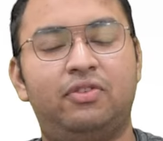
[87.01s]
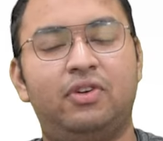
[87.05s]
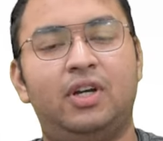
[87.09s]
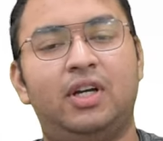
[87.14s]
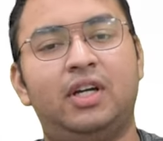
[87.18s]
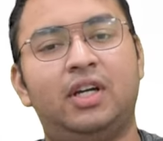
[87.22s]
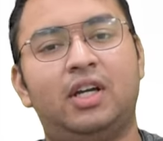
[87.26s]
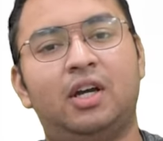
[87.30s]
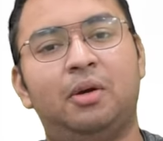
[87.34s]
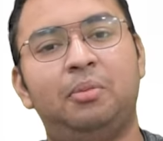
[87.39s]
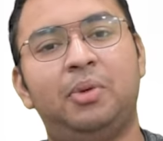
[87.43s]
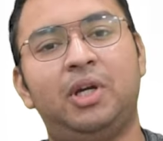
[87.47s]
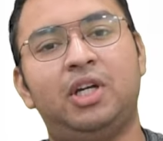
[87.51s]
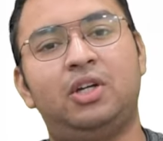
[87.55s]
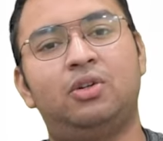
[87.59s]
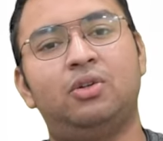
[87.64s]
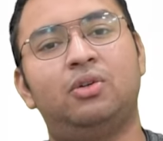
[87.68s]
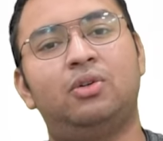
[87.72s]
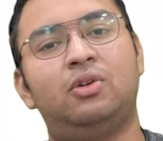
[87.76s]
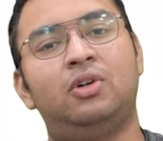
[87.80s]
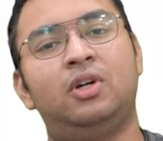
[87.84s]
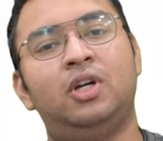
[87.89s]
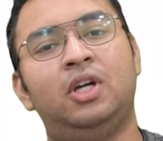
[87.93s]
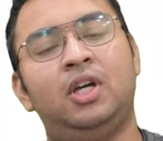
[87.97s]
And coming
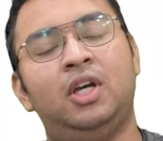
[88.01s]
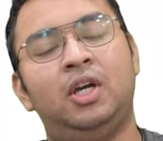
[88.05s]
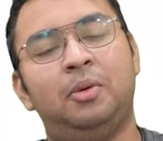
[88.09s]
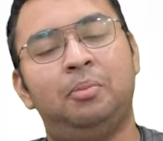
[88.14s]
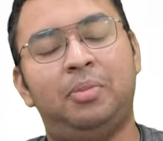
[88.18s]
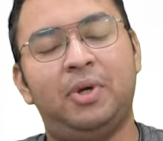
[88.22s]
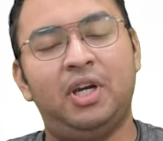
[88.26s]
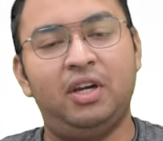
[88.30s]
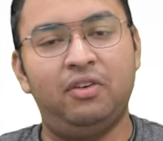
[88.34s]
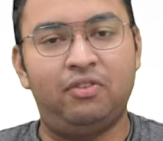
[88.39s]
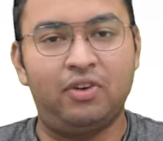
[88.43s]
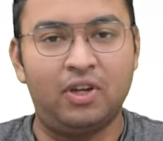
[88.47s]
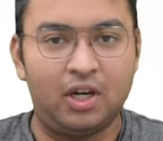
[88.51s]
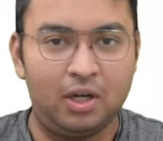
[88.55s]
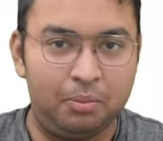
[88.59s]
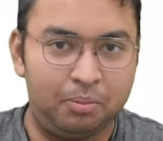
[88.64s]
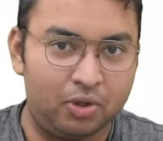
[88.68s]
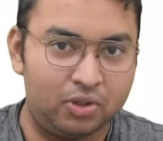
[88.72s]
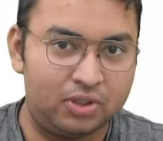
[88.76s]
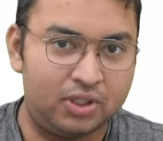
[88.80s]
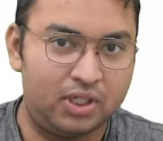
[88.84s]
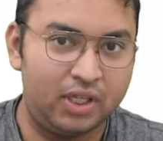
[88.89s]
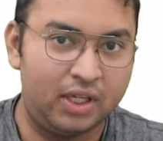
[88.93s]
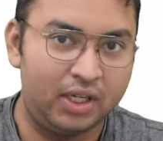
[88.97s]
to peripheral
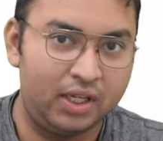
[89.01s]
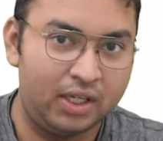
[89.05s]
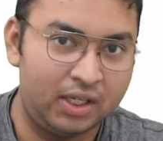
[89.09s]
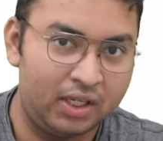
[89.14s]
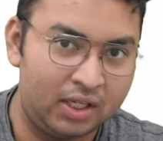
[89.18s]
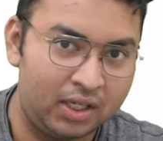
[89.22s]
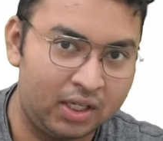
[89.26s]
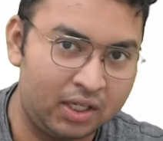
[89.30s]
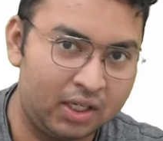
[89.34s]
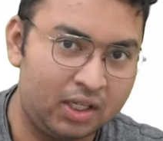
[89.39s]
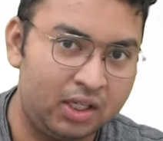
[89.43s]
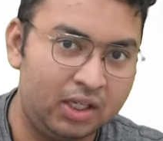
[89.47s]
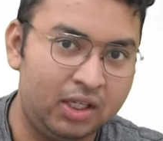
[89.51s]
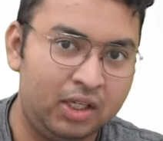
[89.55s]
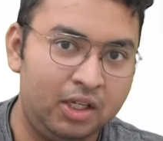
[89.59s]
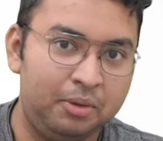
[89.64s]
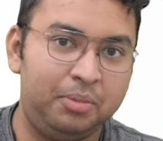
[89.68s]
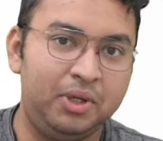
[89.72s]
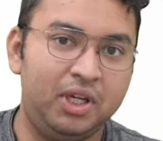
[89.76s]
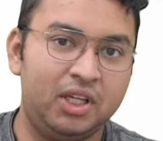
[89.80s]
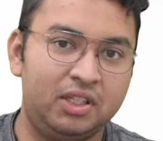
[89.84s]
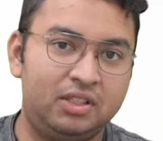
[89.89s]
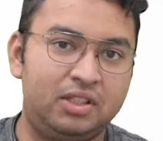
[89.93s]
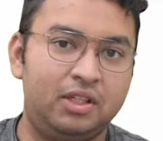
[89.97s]
posting in
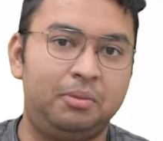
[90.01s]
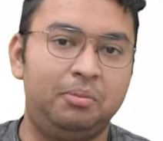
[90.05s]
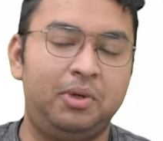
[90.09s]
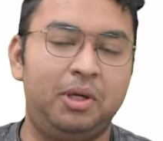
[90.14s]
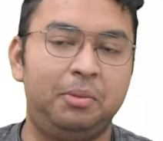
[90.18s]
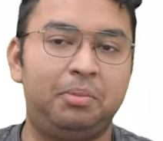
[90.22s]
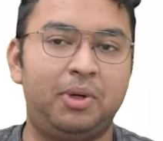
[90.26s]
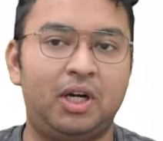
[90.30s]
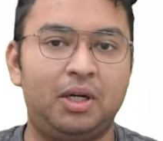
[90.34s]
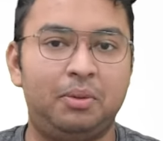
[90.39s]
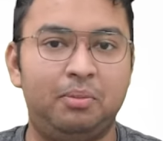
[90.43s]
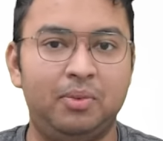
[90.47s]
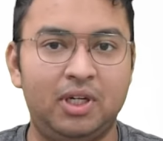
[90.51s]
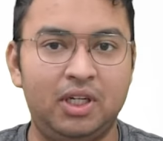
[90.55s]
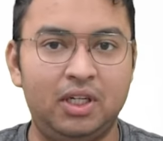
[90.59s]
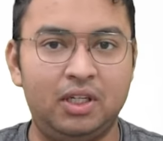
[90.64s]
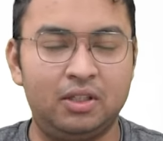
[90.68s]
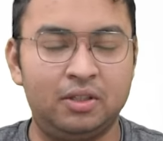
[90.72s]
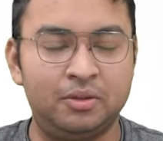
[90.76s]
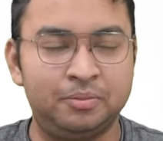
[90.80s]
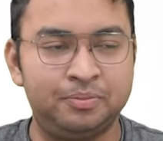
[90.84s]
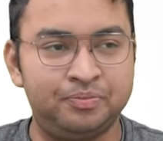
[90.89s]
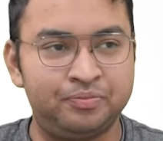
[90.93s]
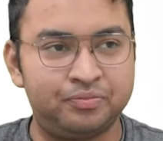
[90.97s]
PSM
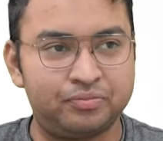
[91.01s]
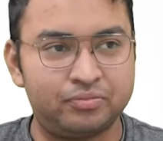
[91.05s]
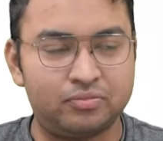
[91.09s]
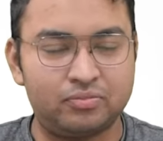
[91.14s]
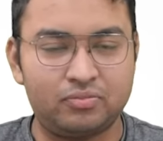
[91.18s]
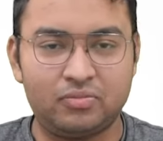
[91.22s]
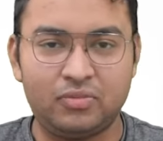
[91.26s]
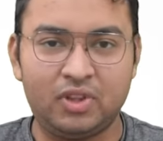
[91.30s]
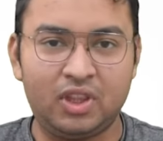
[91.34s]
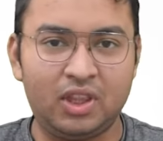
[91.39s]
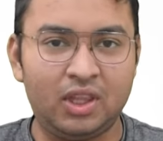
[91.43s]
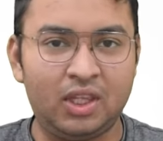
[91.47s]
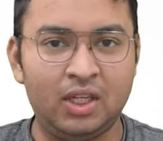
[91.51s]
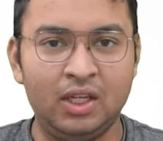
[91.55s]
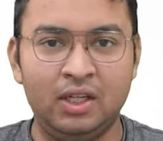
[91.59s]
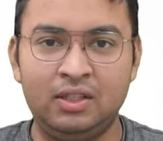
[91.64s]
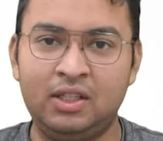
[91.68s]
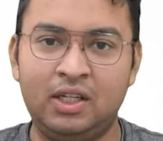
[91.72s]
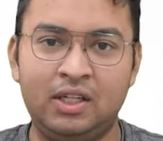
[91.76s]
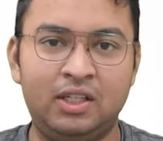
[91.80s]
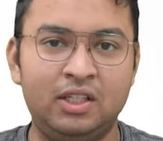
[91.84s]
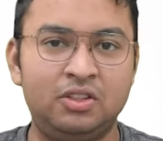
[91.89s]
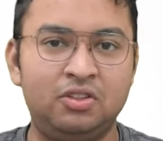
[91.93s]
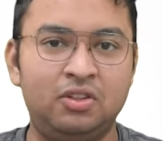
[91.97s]
department,
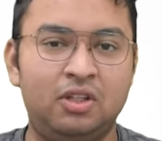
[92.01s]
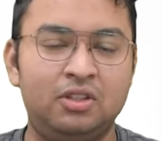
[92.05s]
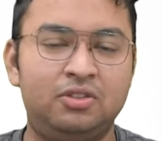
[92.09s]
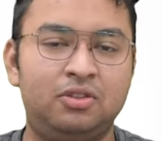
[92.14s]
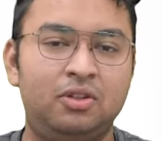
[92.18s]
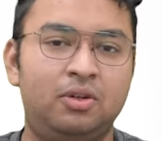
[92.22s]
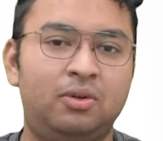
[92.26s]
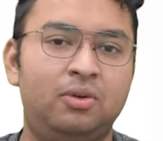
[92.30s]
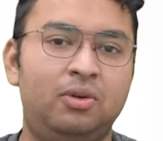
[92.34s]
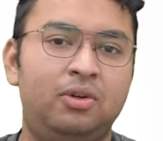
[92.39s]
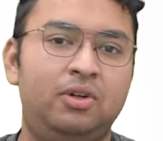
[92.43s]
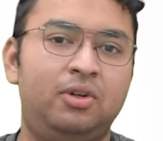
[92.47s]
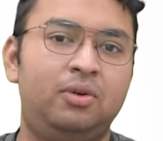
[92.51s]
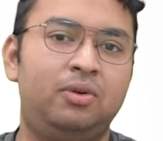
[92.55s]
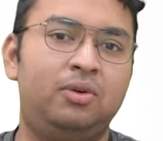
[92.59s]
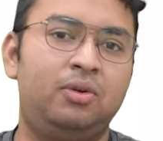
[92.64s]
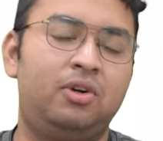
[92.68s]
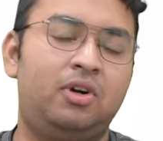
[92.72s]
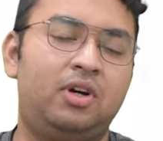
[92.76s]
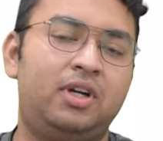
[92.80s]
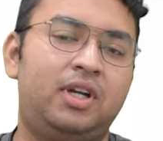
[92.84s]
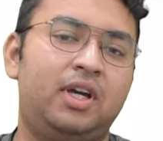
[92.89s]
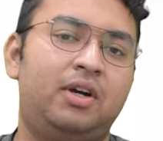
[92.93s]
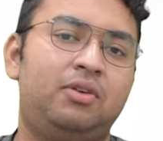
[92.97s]
that is also good. You do
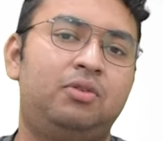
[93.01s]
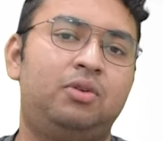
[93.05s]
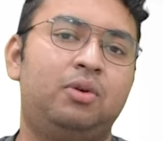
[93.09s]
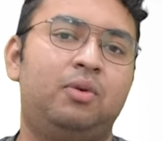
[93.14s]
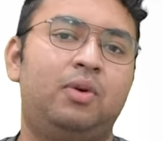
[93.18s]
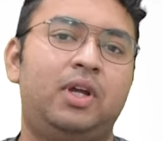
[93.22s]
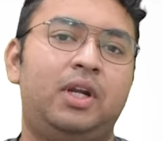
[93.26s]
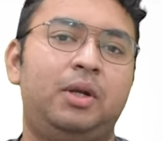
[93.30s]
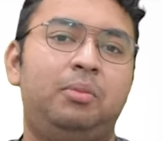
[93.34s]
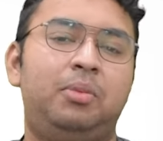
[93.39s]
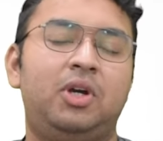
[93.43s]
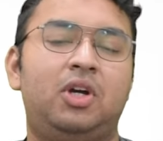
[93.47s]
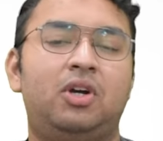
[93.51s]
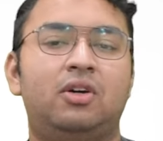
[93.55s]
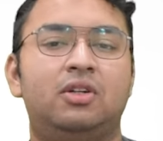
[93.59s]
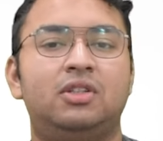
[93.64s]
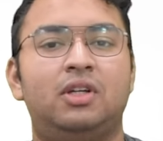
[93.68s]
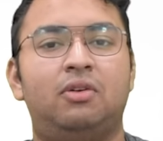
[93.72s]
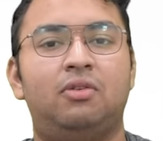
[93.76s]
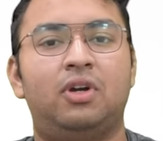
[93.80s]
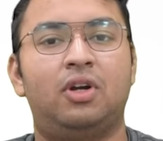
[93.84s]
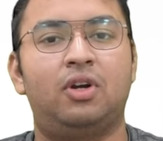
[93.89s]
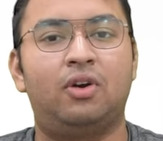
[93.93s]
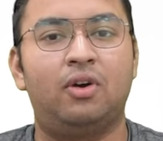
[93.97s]
not have to worry because
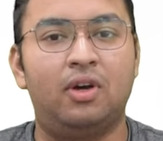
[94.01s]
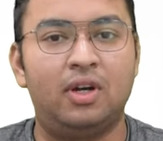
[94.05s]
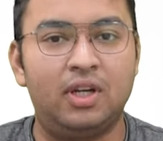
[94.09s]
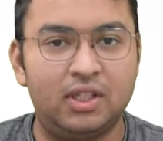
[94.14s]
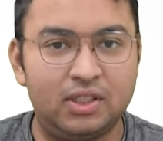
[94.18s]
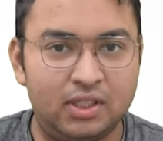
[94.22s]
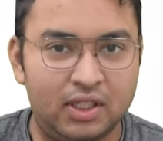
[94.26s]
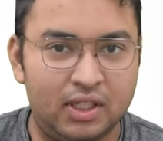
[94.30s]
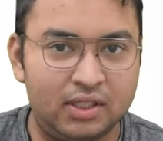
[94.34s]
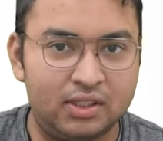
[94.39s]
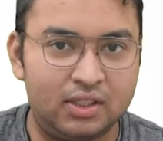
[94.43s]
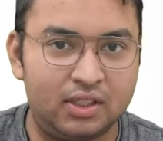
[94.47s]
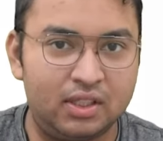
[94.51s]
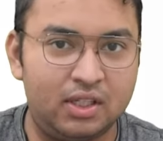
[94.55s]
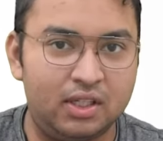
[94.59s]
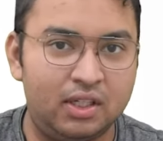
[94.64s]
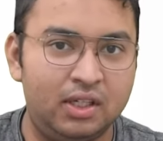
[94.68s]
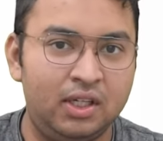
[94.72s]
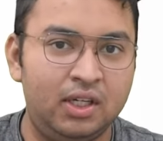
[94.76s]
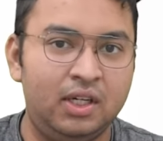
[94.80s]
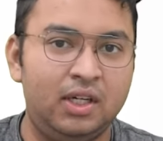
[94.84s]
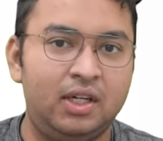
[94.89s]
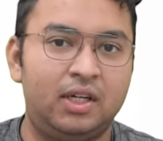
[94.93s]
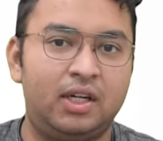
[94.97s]
our college has
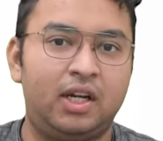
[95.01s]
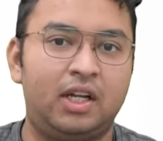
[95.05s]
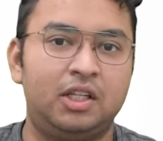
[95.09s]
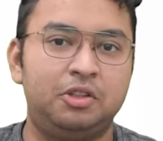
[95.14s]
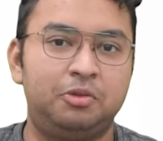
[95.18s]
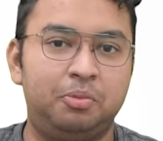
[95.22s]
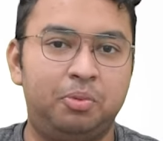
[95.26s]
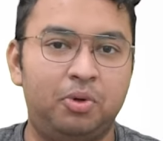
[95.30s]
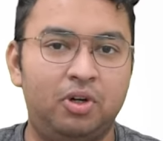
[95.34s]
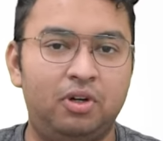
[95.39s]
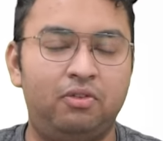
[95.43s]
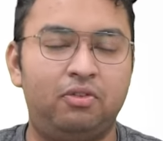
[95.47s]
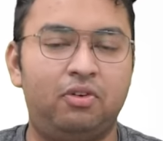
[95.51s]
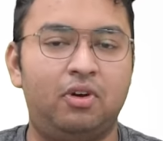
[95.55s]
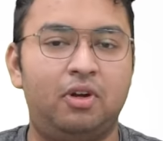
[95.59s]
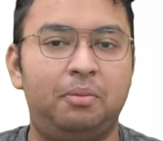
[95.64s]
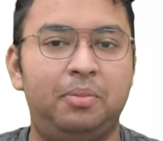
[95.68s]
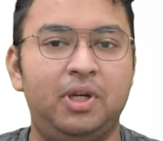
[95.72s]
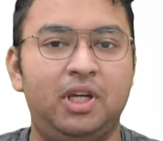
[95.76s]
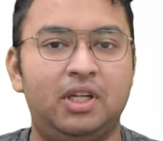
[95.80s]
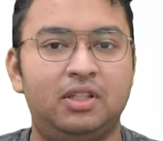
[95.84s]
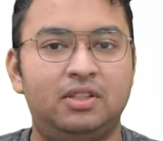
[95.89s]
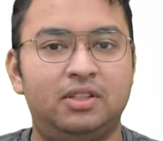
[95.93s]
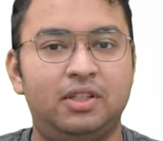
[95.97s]
the transport for
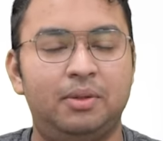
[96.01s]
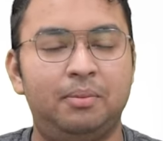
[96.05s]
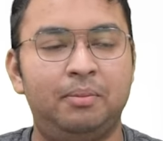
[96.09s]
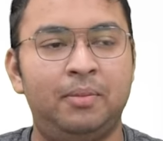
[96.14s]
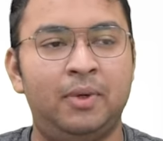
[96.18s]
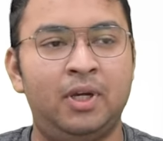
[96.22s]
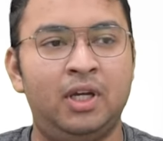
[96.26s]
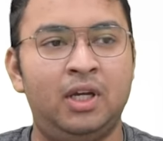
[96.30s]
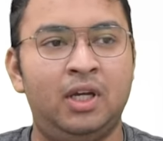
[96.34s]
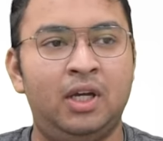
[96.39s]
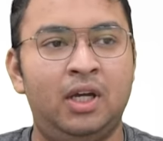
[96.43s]
PSM.